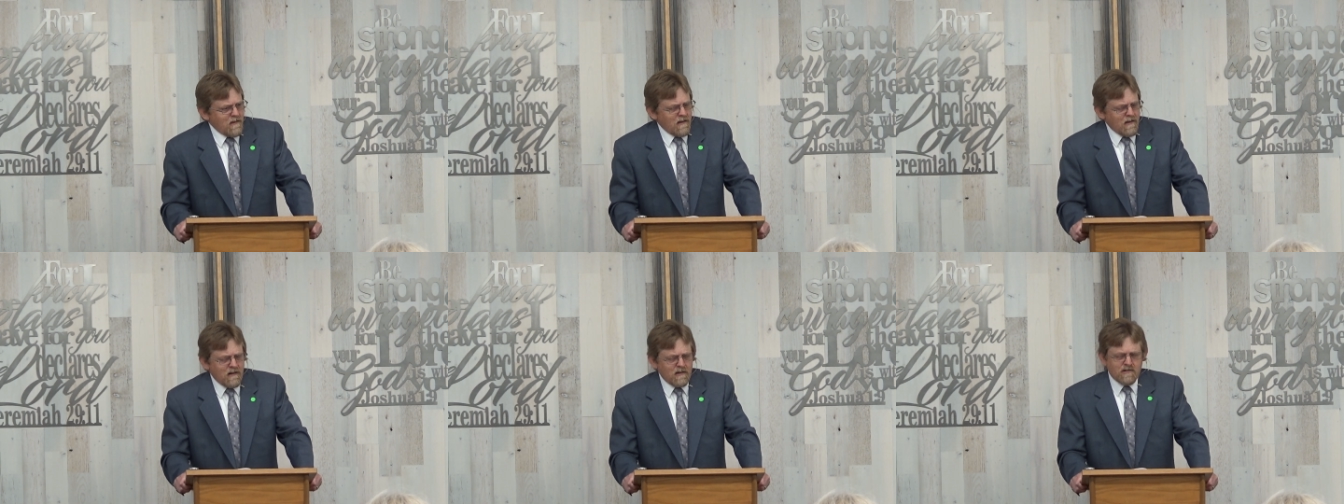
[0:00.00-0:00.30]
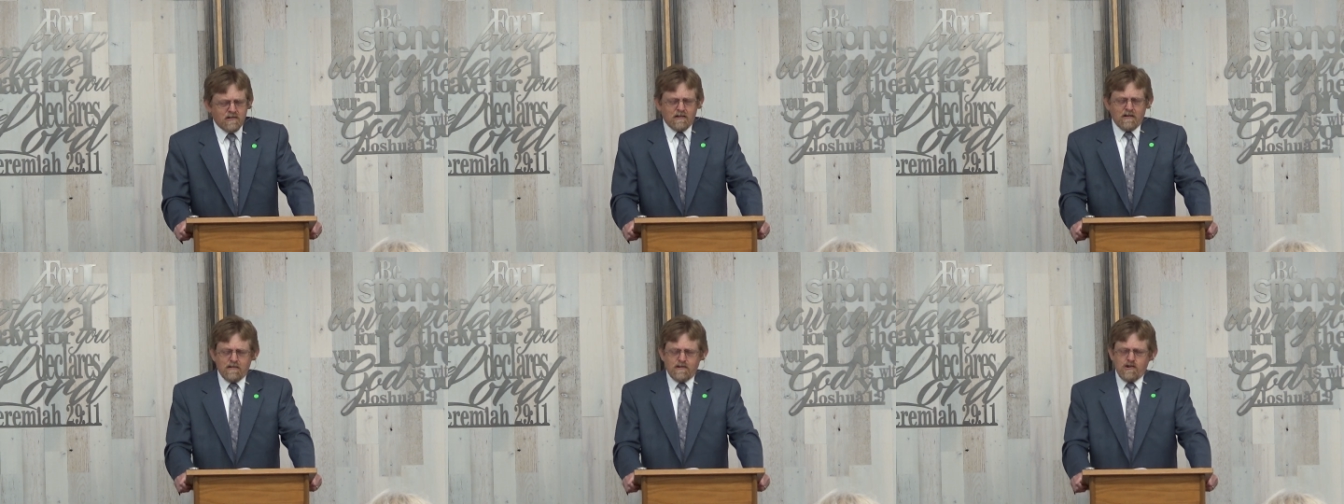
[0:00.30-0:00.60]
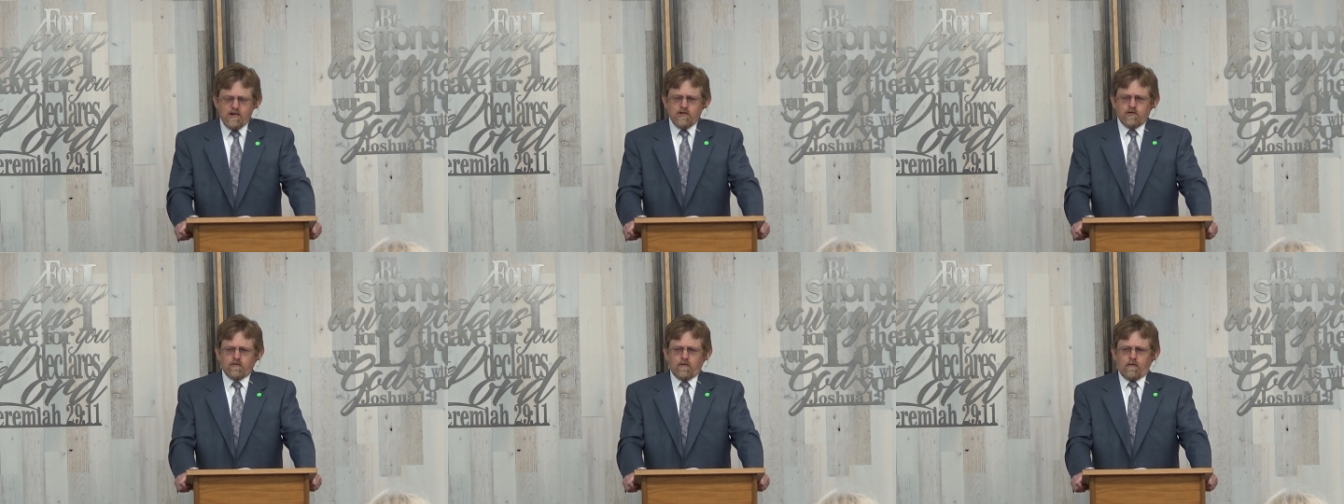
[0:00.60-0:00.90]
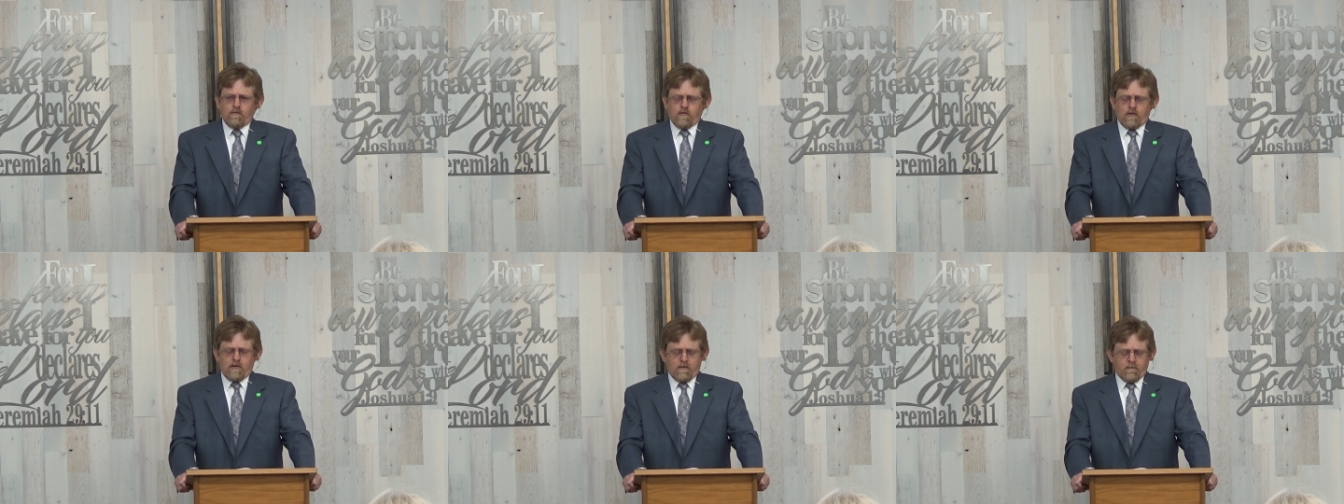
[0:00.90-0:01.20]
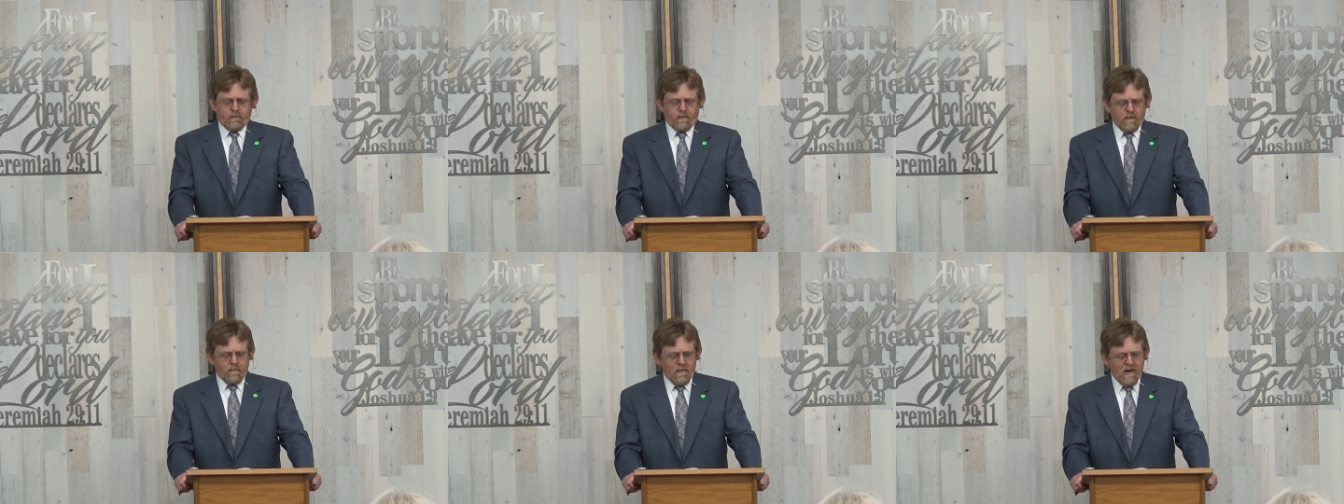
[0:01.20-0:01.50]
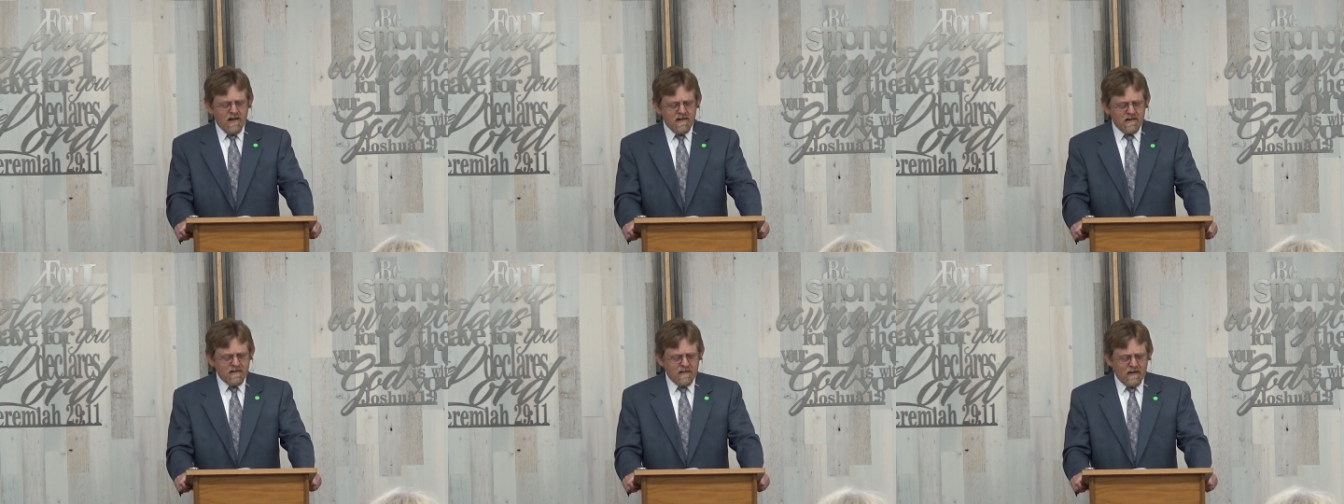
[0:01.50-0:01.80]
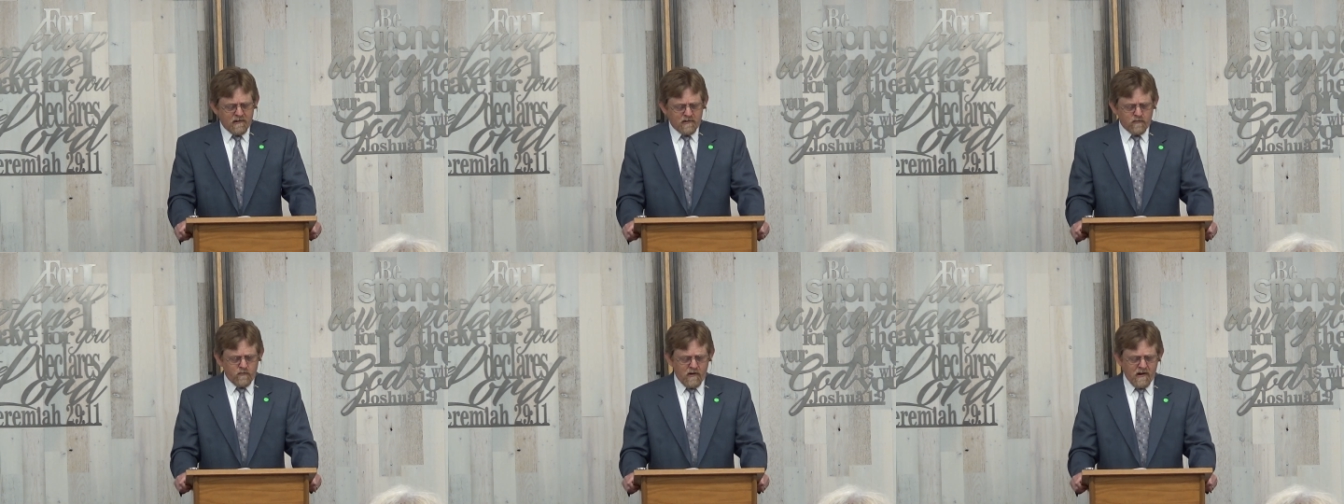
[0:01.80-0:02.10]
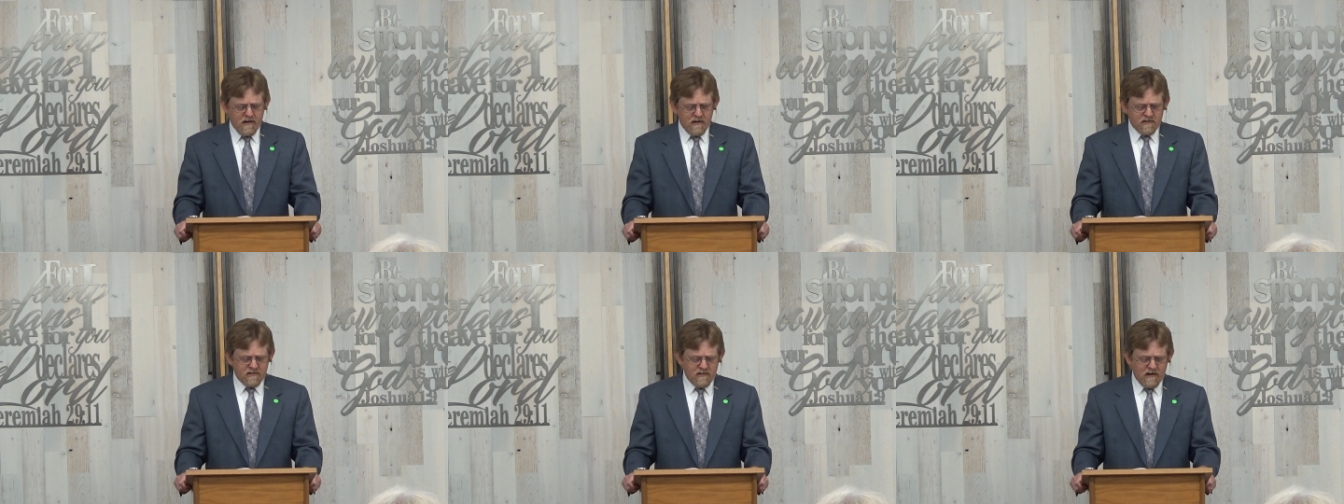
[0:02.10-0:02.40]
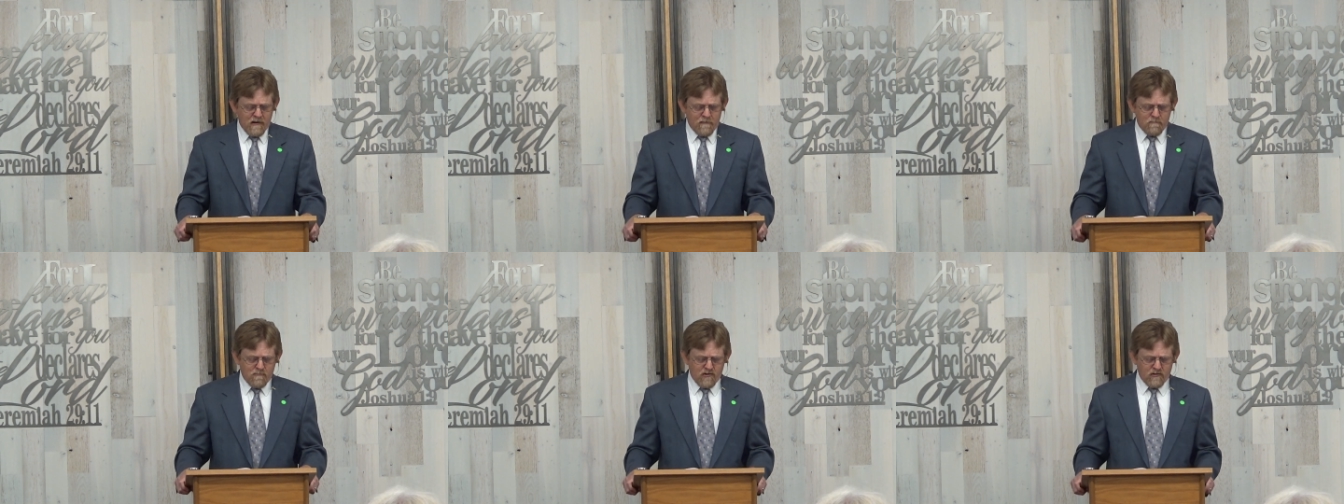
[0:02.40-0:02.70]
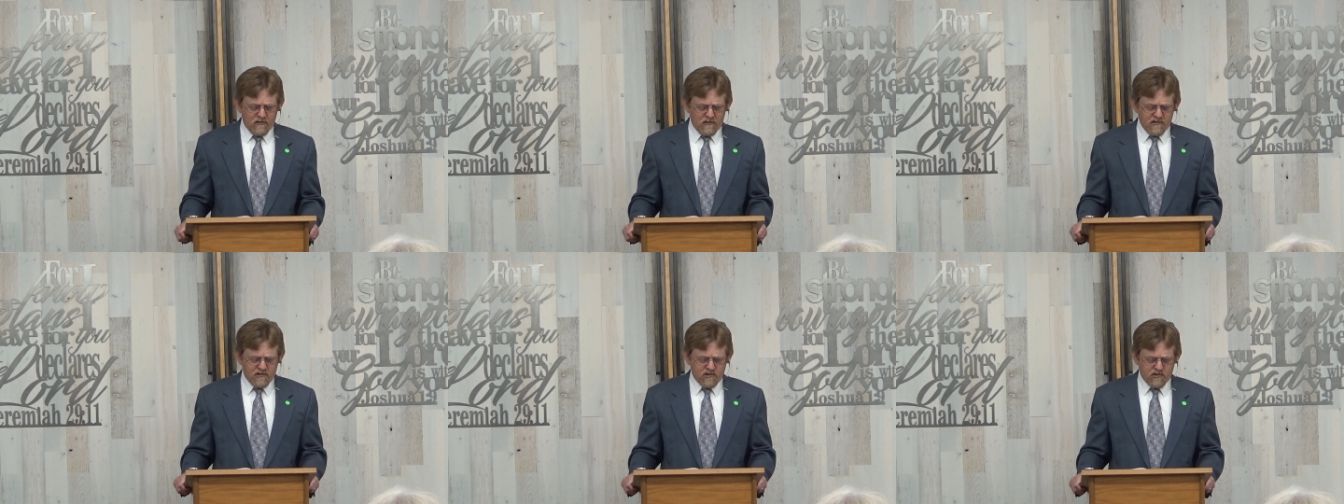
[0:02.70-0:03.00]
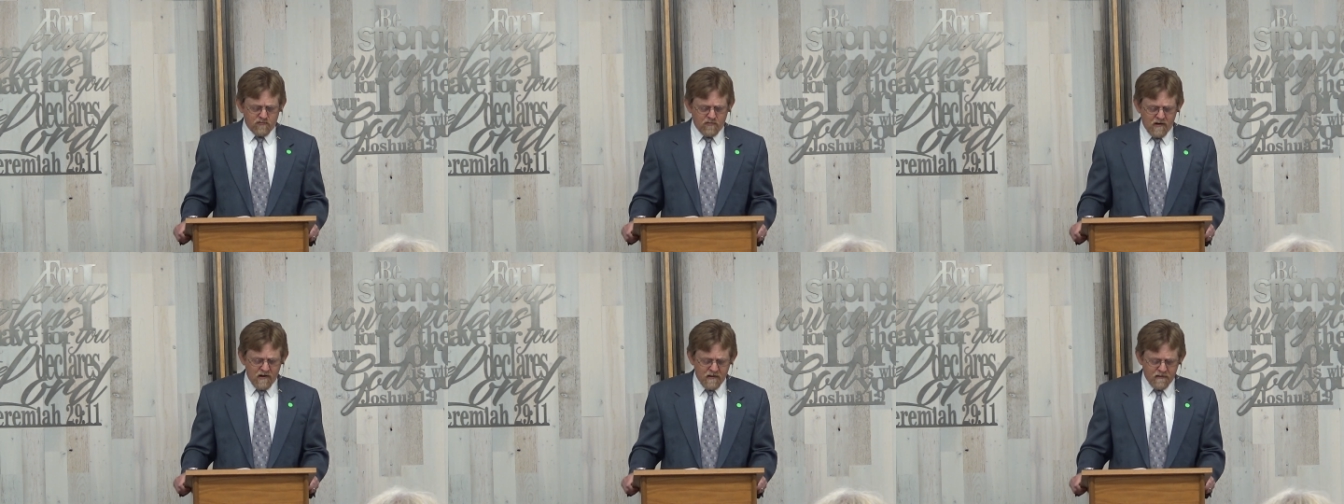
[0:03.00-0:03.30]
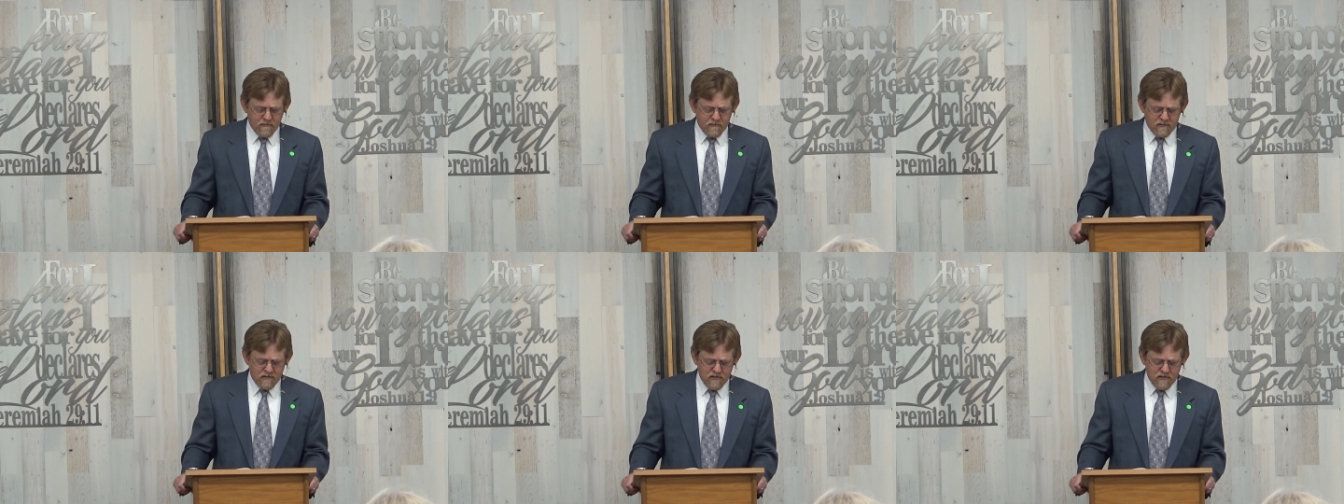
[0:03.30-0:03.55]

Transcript: And it's an unusual word for mighty. That's why it's not merely strength.